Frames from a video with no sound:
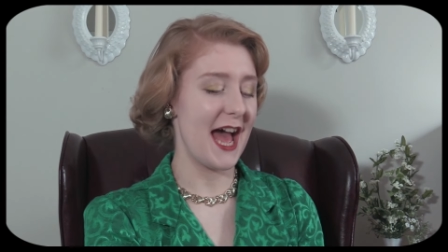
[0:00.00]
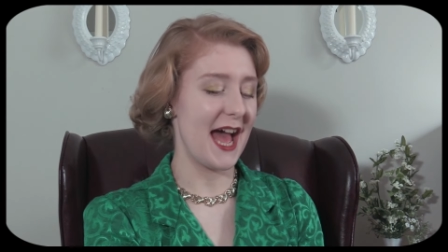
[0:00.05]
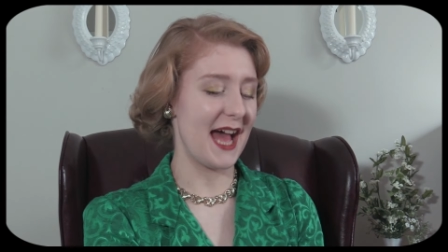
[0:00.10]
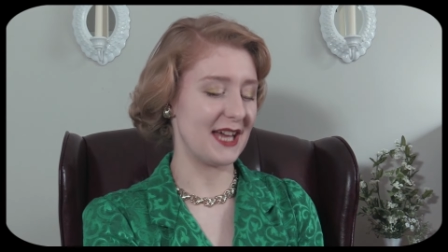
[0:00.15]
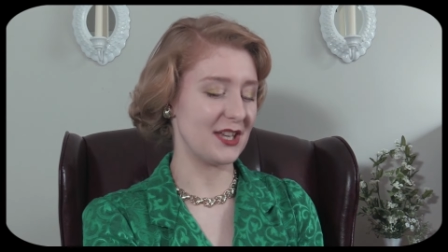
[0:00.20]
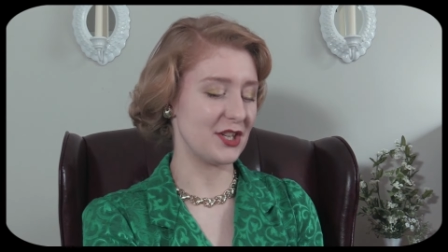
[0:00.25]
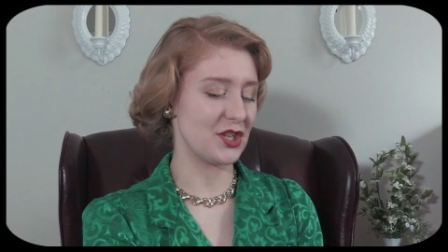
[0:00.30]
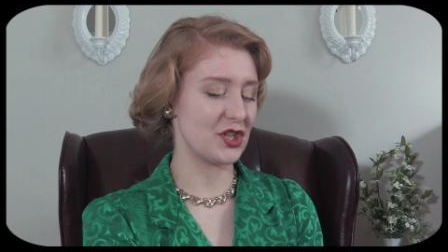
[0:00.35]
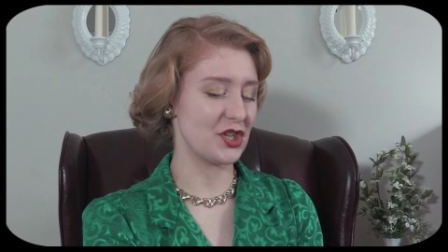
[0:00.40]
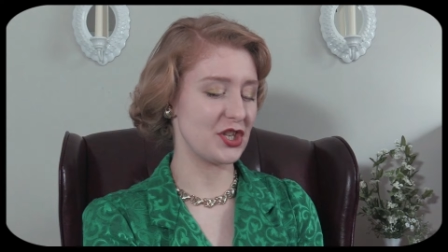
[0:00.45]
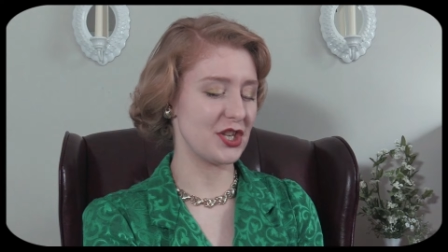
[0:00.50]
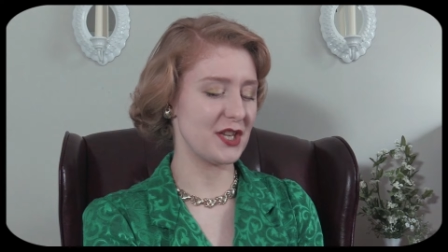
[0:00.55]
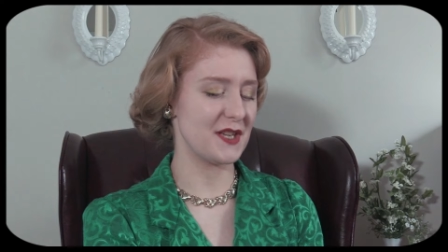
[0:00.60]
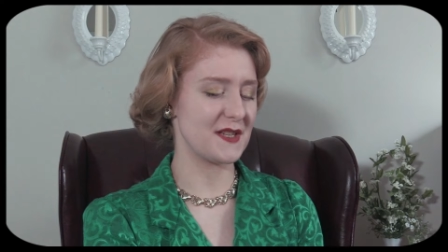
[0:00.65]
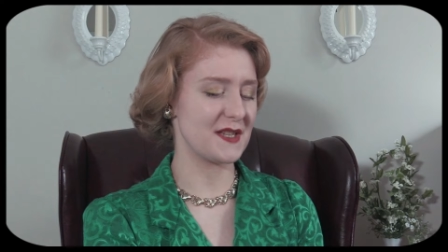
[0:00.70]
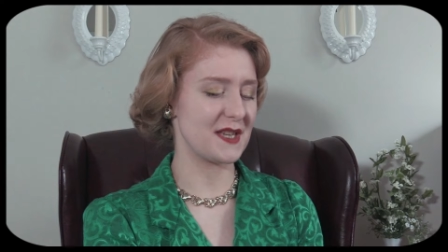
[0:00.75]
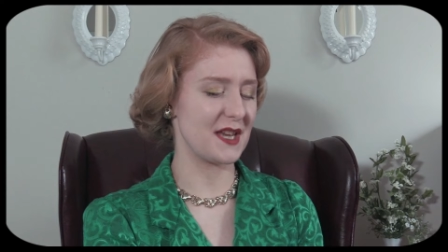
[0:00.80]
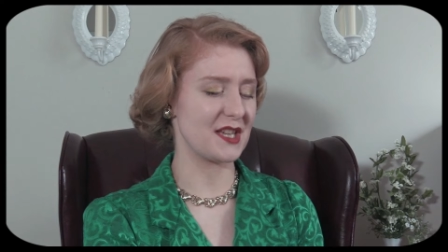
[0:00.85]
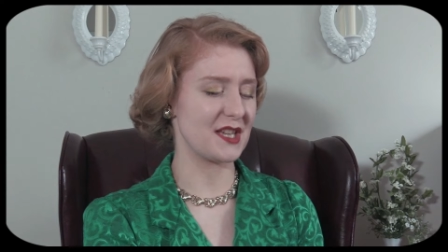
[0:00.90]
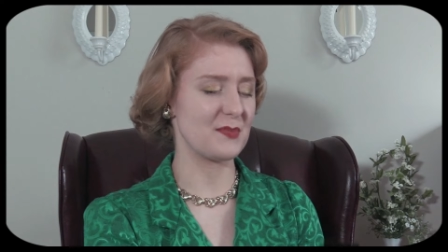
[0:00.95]
and she
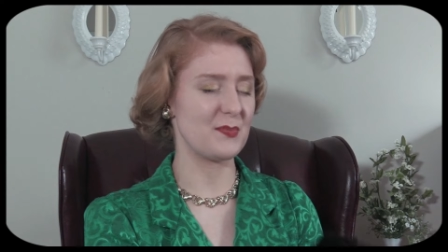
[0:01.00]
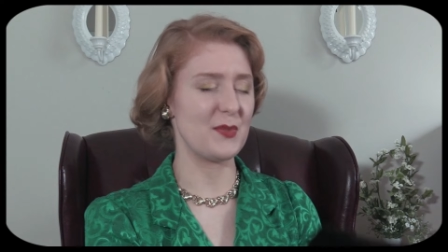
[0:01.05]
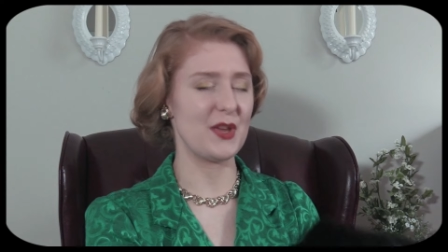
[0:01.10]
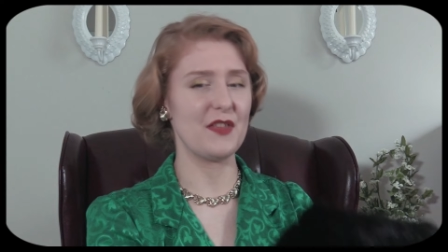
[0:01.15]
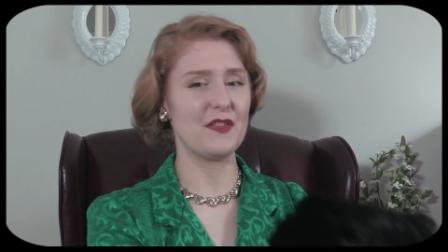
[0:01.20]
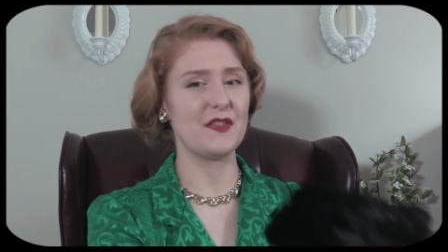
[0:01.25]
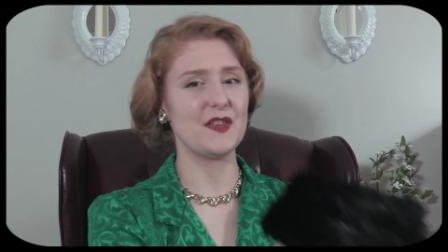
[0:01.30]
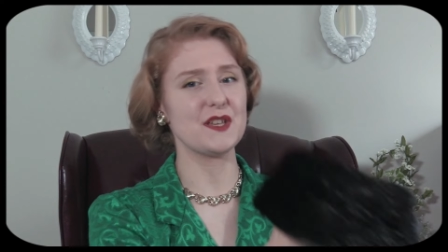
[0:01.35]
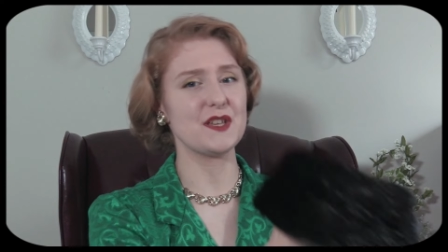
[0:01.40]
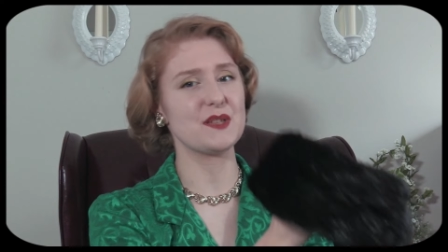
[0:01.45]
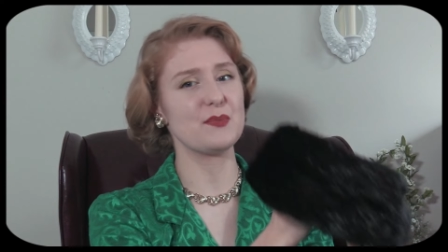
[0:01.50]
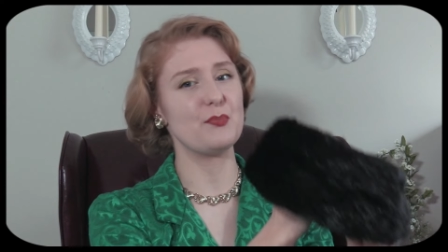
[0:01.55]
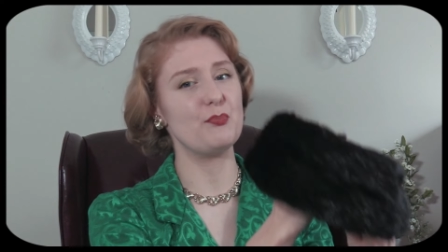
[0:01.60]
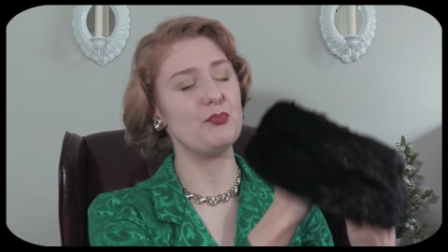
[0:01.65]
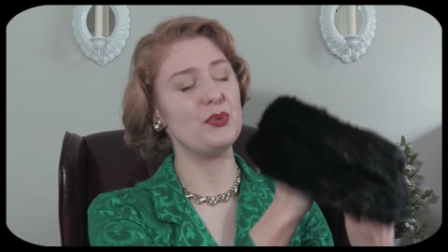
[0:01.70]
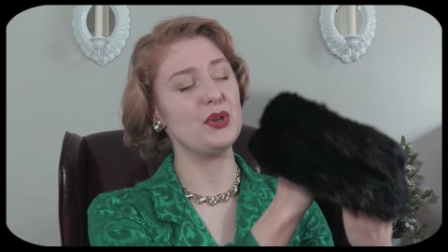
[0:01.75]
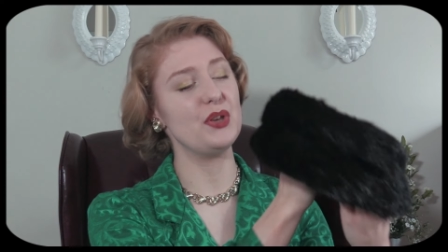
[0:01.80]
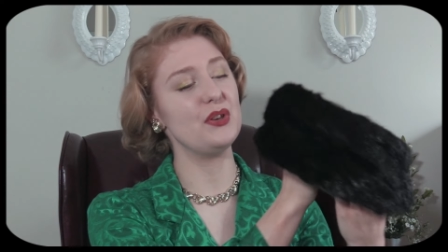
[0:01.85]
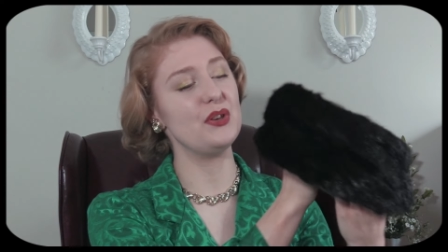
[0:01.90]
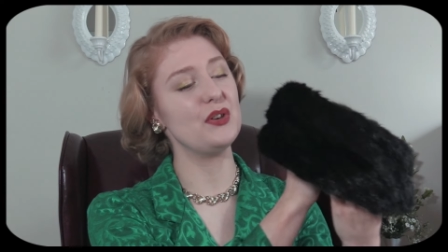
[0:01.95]
sent me this
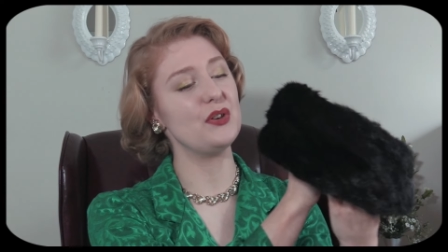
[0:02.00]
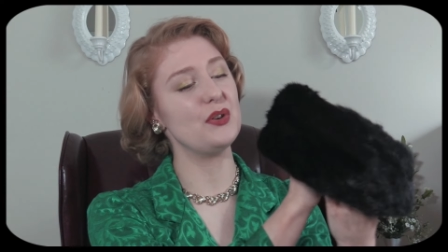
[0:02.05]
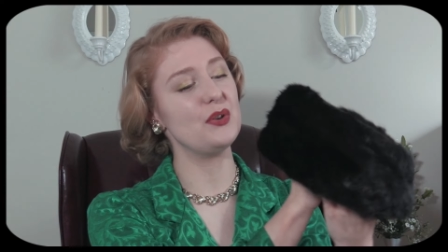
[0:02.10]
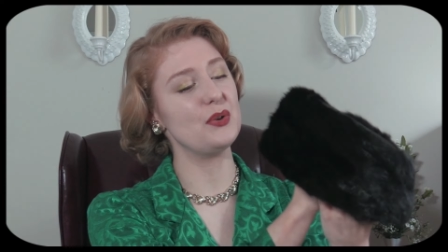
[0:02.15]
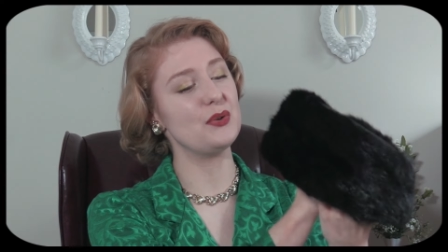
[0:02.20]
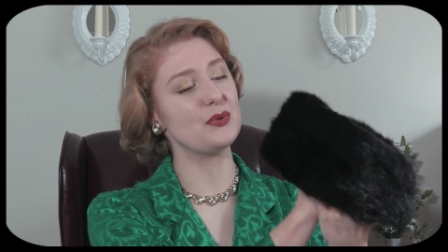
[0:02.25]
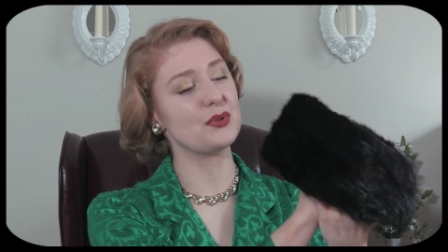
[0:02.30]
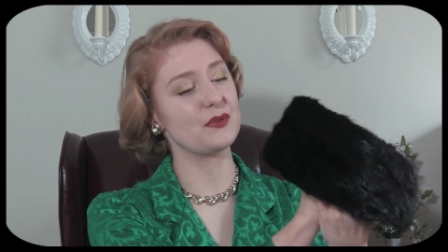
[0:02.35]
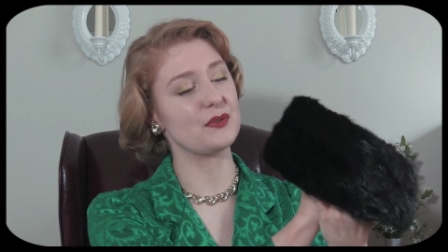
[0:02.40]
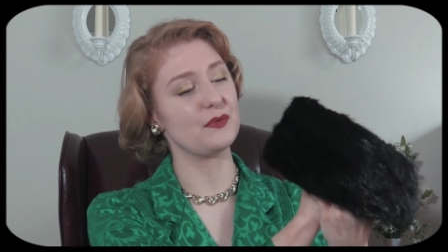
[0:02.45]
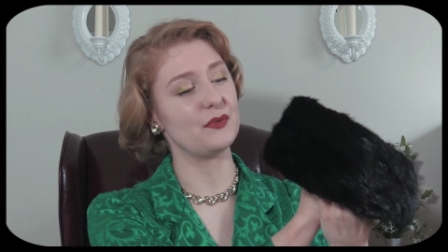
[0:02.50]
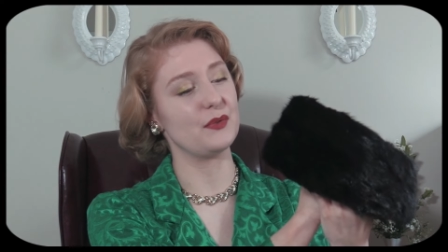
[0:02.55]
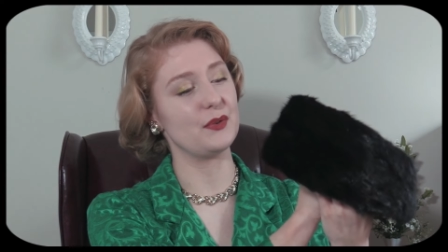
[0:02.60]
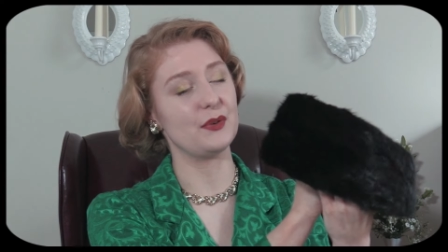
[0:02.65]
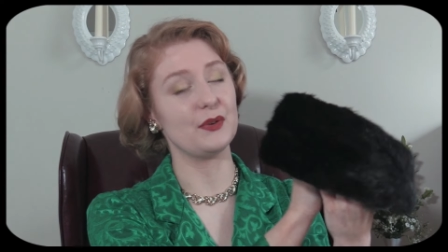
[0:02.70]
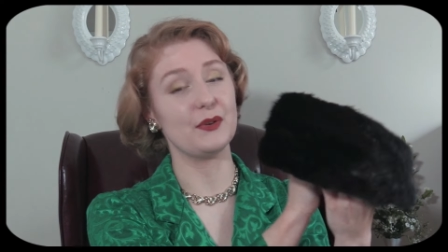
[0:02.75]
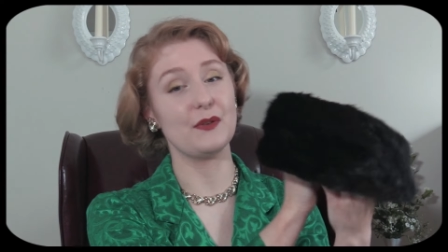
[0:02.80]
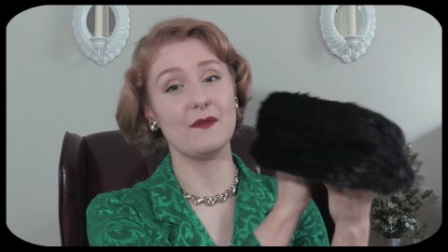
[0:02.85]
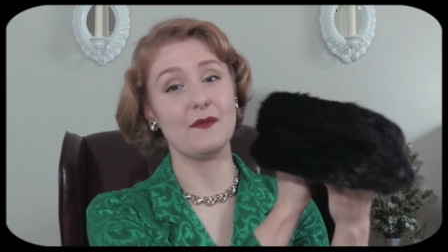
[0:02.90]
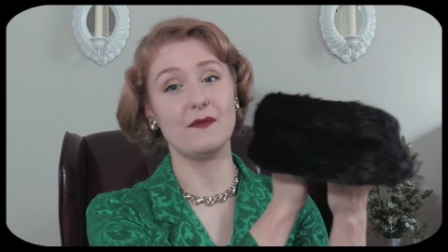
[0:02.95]

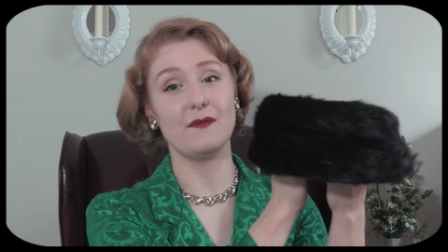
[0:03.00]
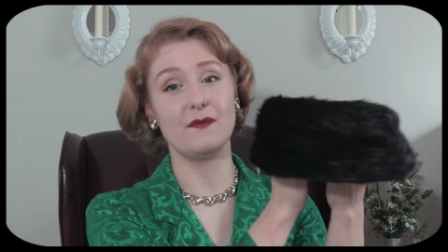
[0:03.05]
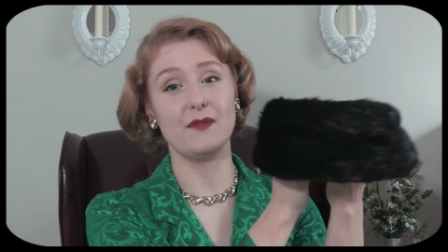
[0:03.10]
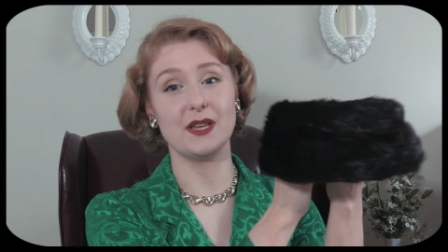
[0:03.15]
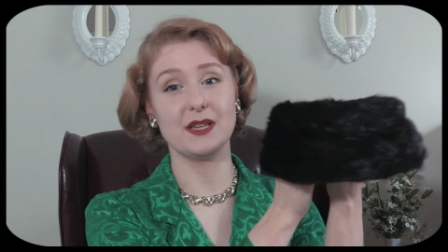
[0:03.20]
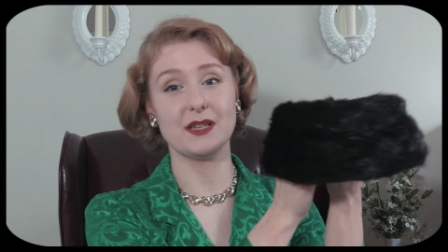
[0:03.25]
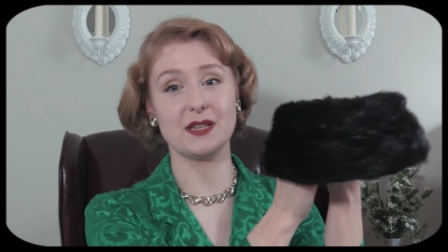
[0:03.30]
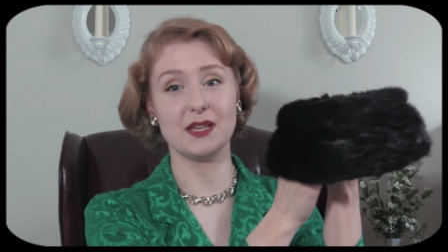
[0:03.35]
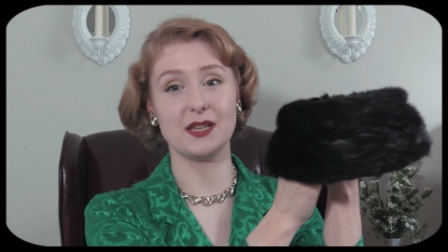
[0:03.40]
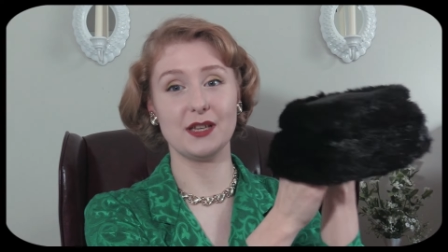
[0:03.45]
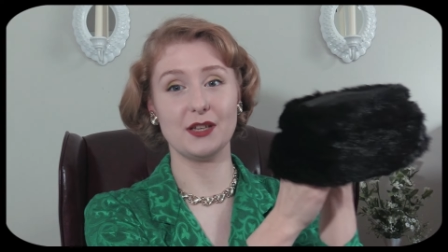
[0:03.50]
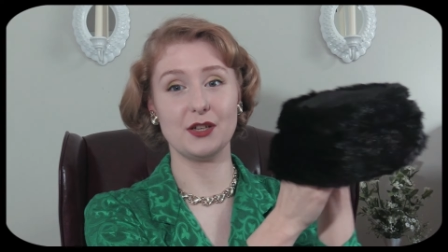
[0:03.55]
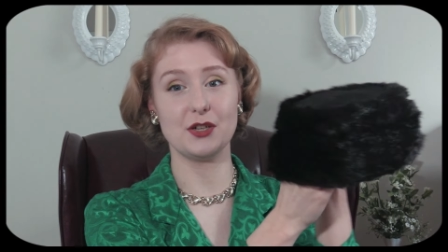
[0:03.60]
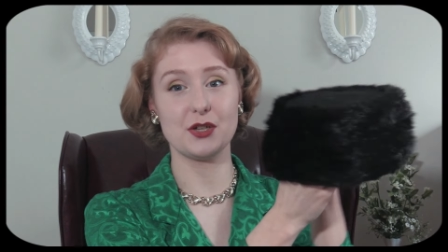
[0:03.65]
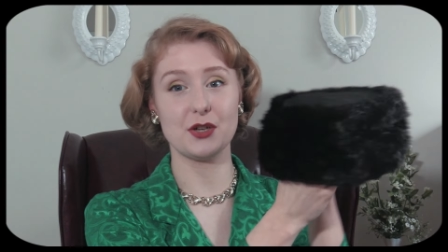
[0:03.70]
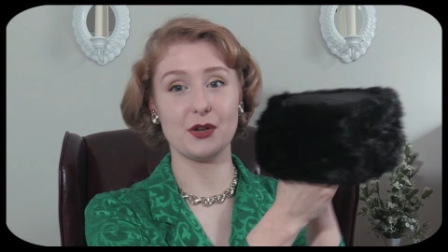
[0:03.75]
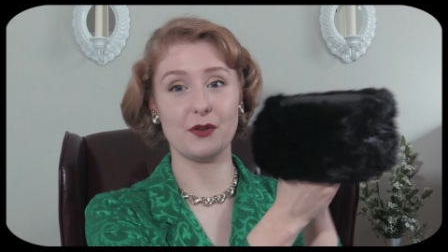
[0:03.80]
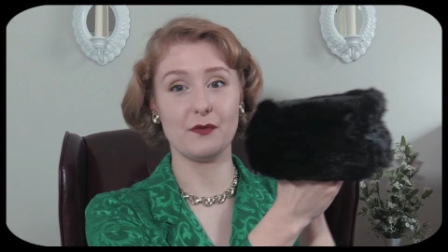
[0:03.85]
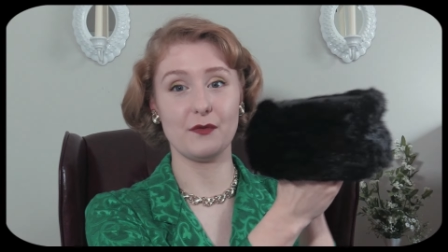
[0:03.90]
beautiful vintage